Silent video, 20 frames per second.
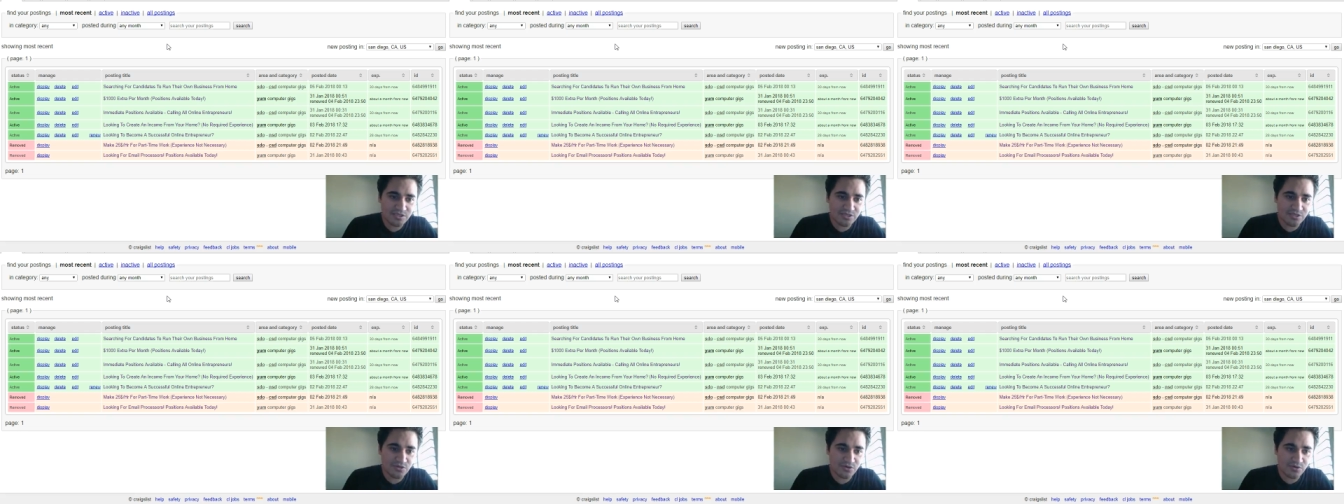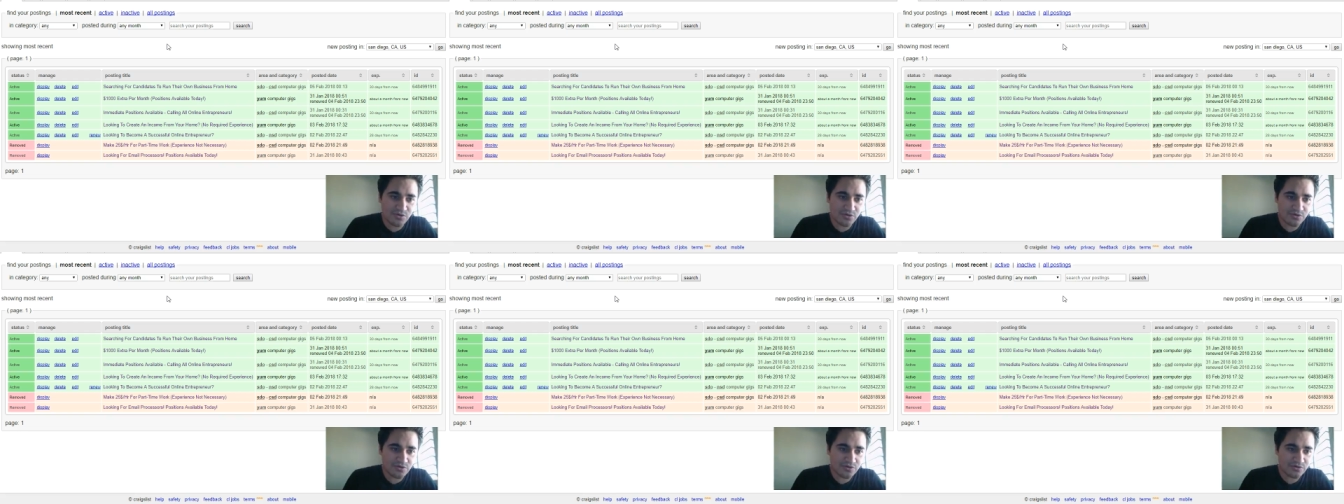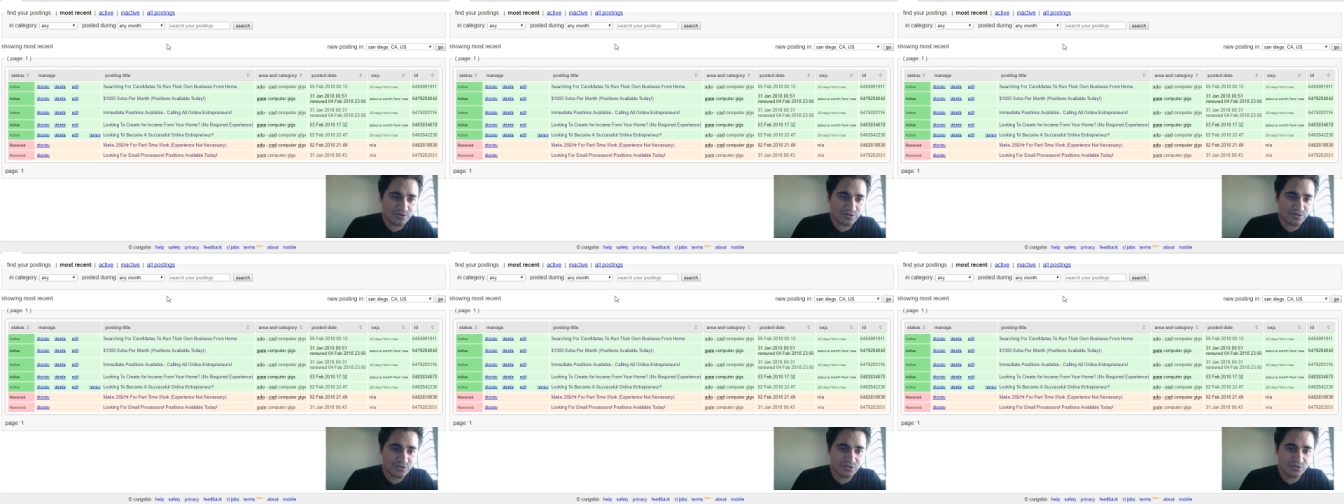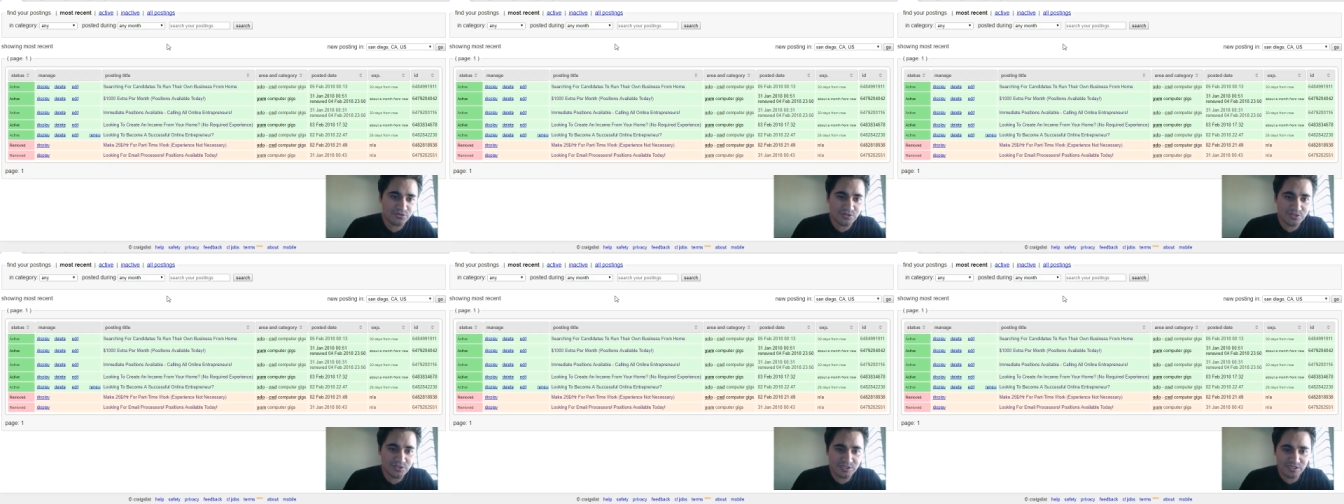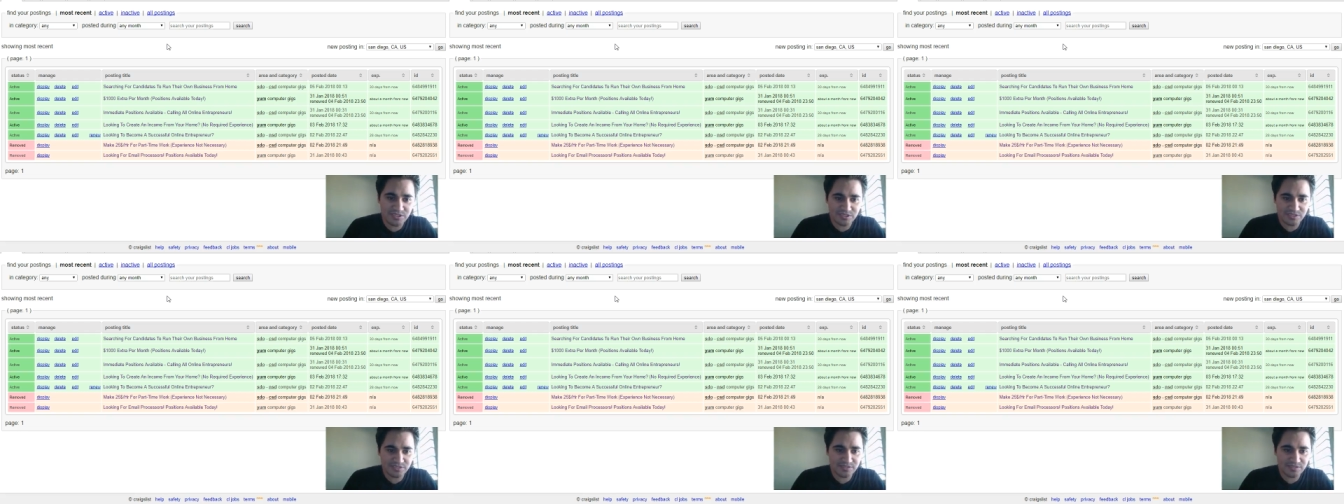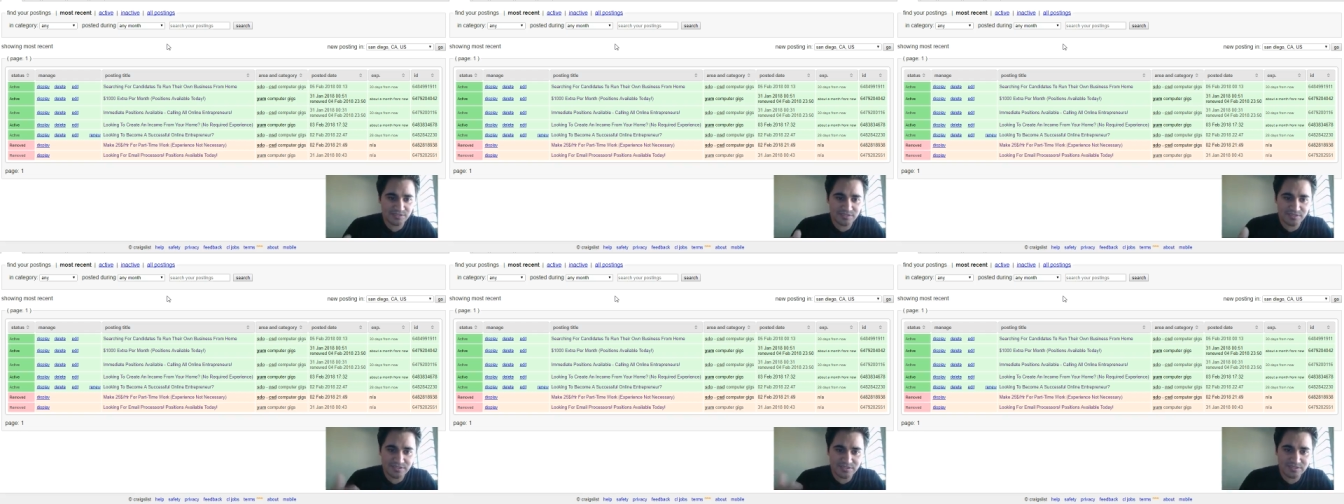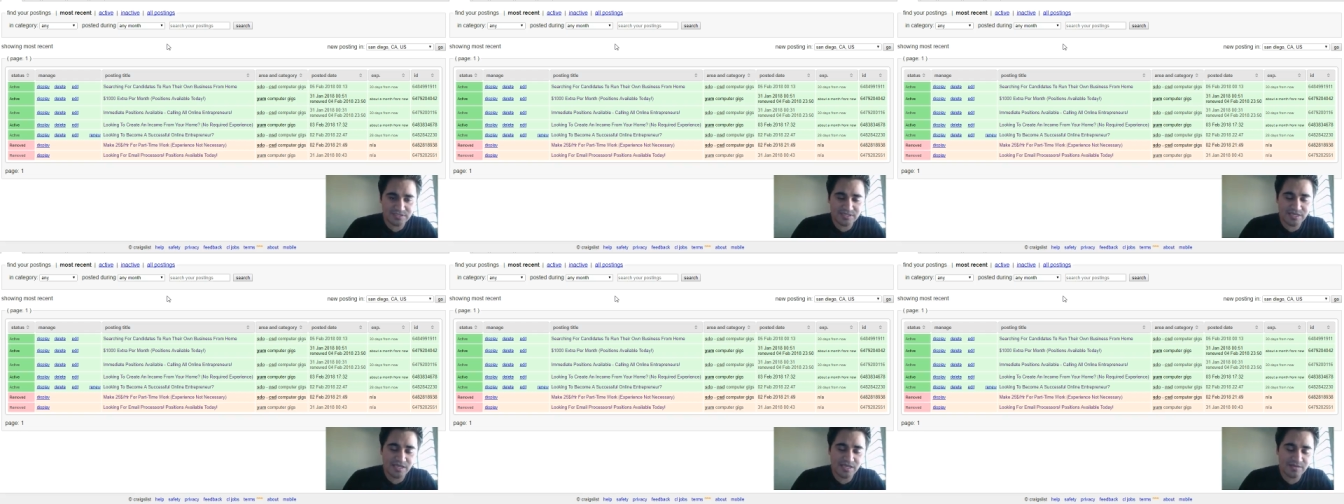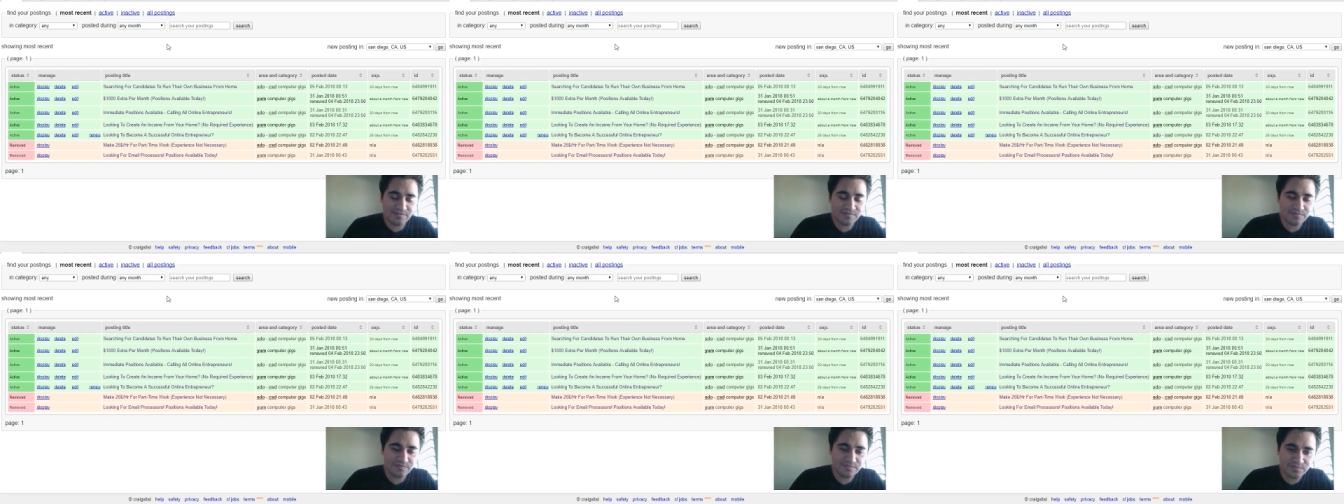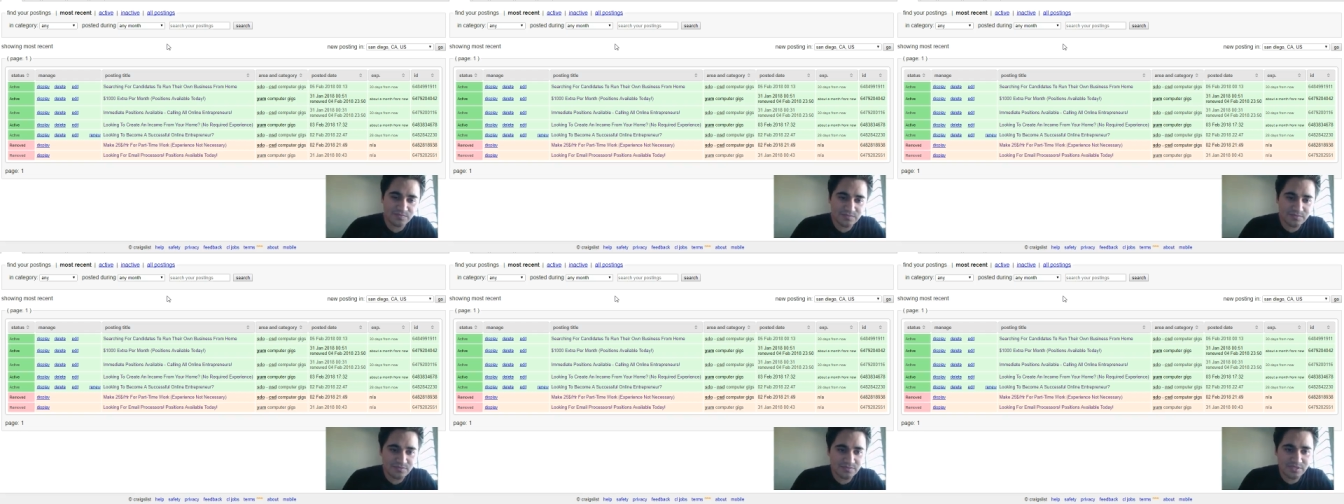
you're using the same